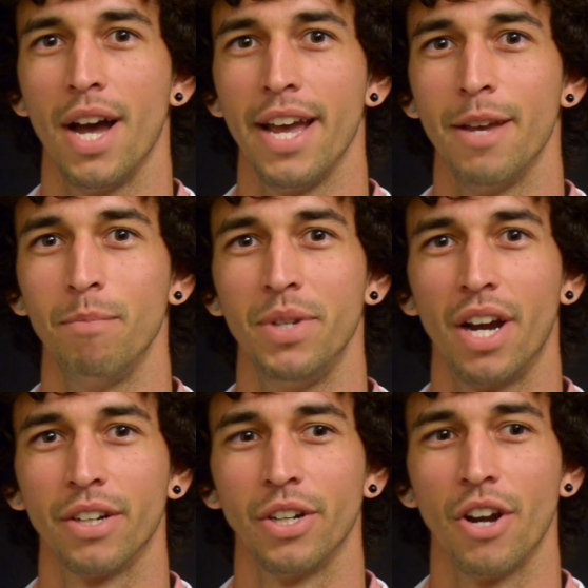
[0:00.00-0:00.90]
I am
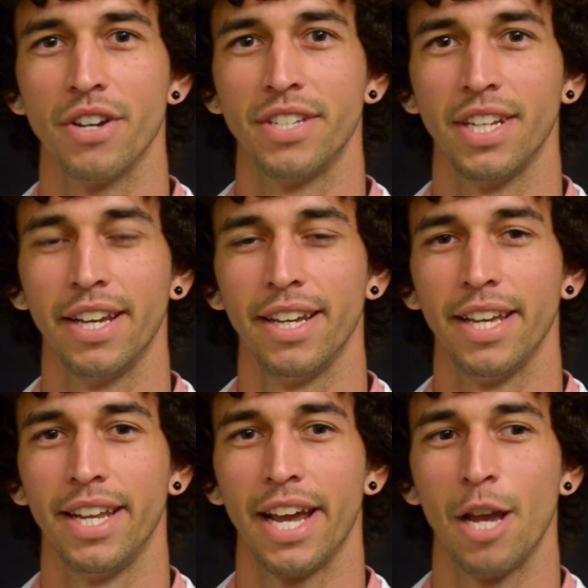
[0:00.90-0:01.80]
Dr. Garcia,
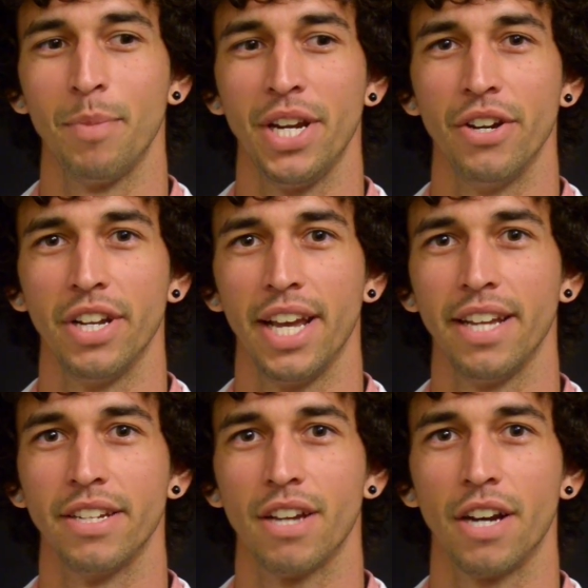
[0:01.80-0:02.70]
and I am here today
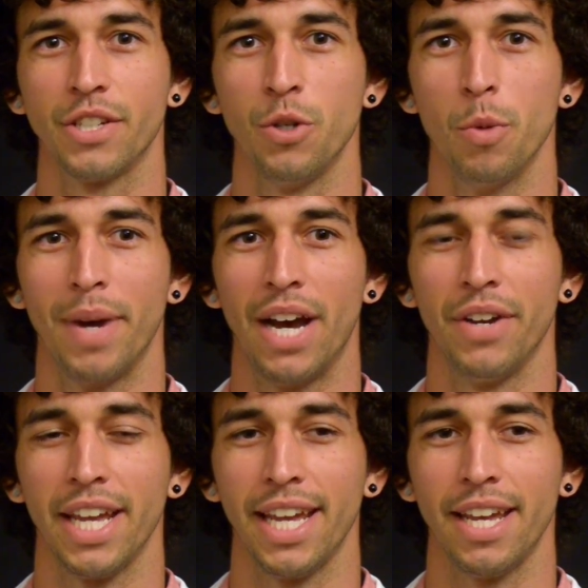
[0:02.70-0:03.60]
to talk to you
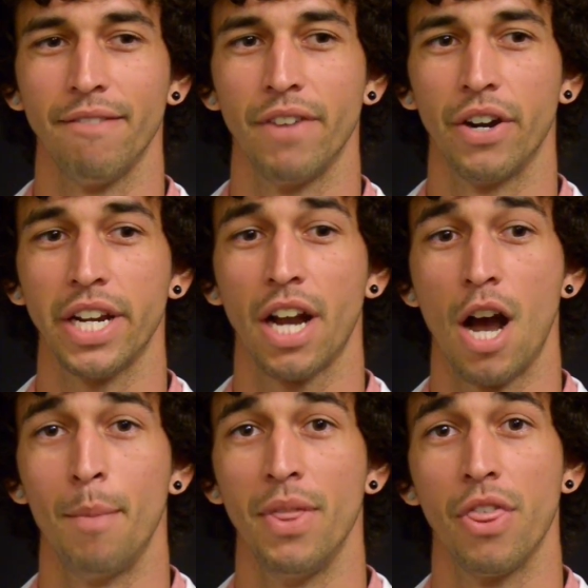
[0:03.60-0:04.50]
about a very
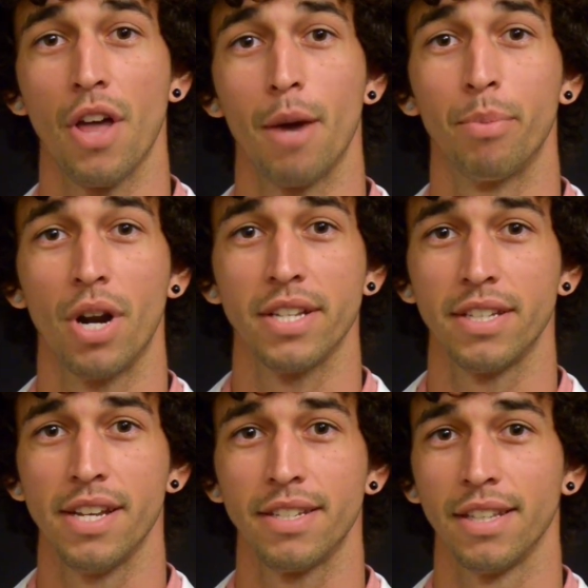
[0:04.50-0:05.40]
common thought
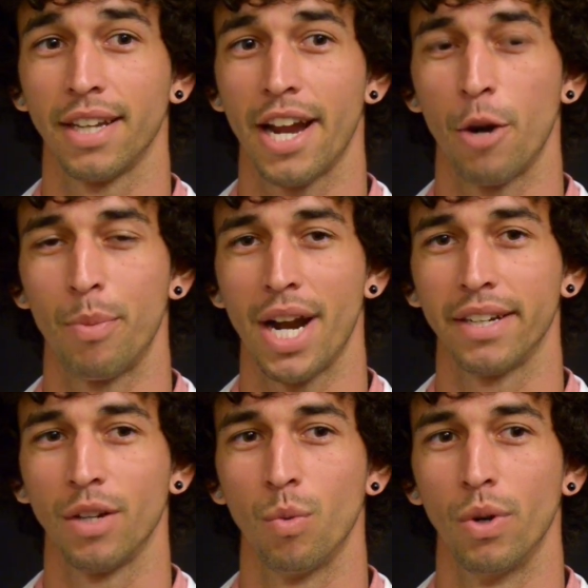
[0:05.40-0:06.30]
process in the
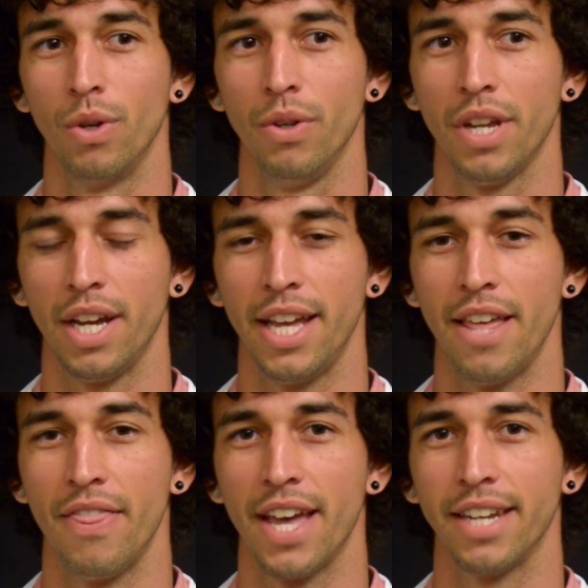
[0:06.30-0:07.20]
chiropractic world,
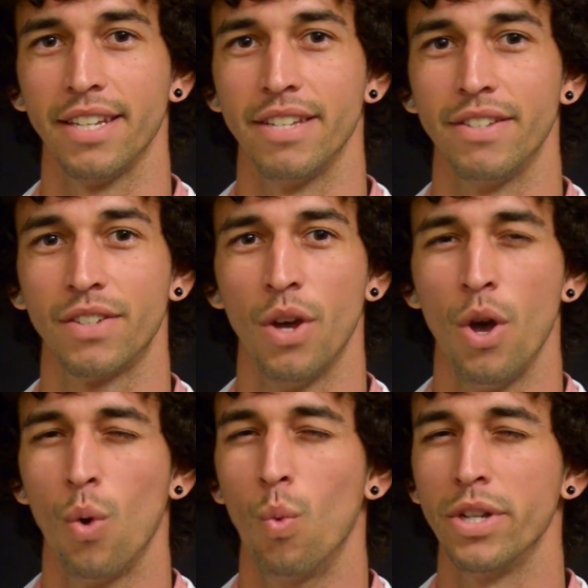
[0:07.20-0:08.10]
and that is,
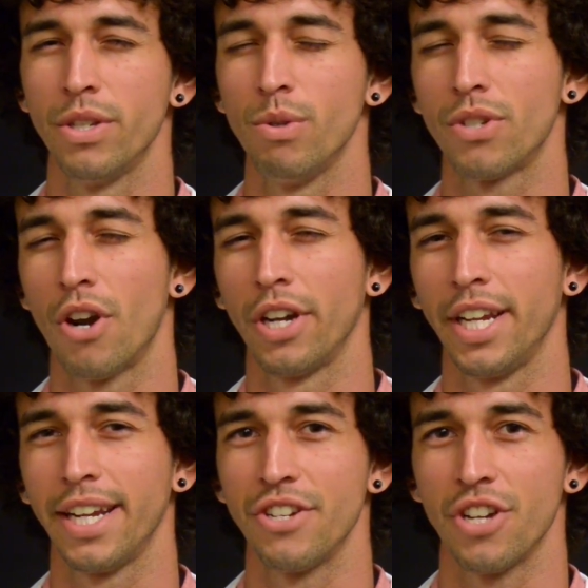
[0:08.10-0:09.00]
once you start
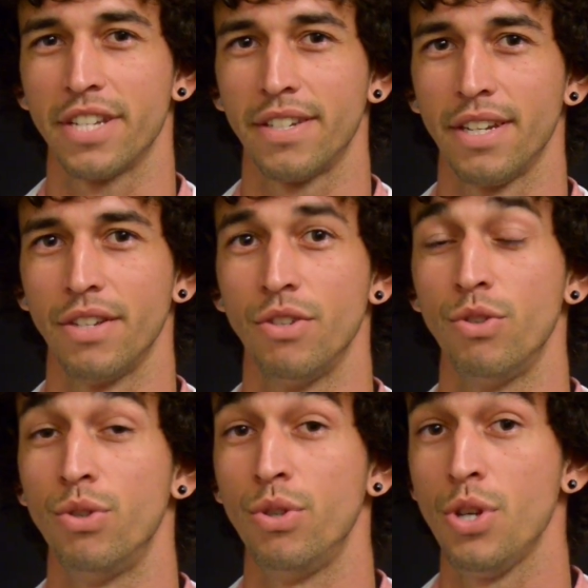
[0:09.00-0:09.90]
getting adjusted,
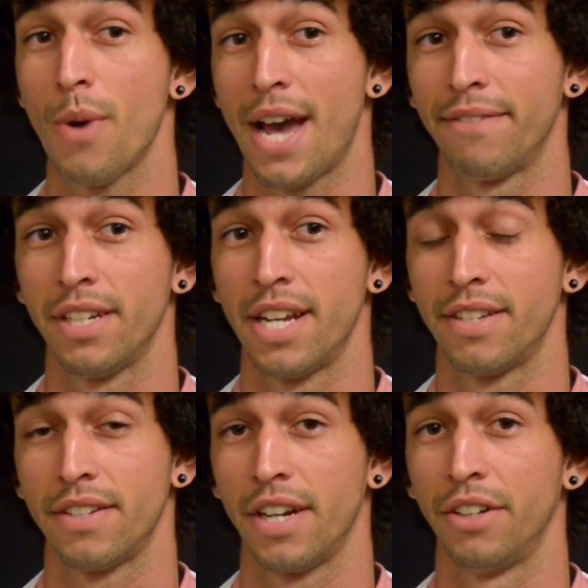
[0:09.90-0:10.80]
do you have to
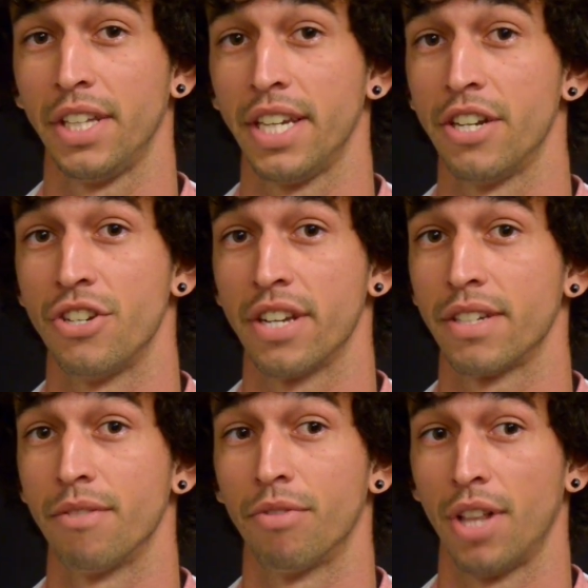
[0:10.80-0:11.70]
necessarily get
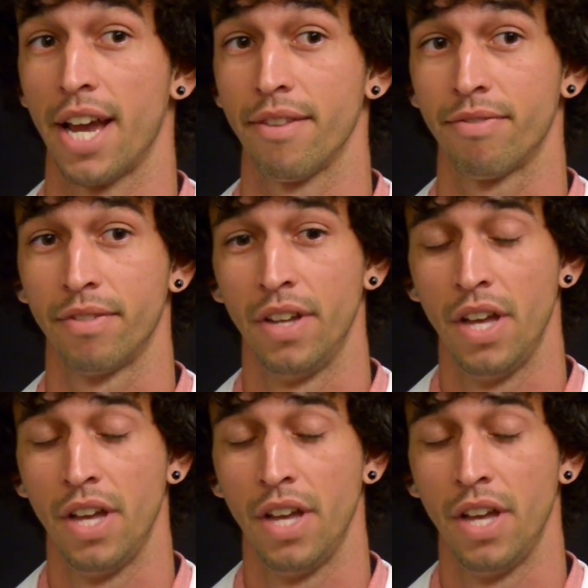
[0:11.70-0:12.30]
adjusted for life?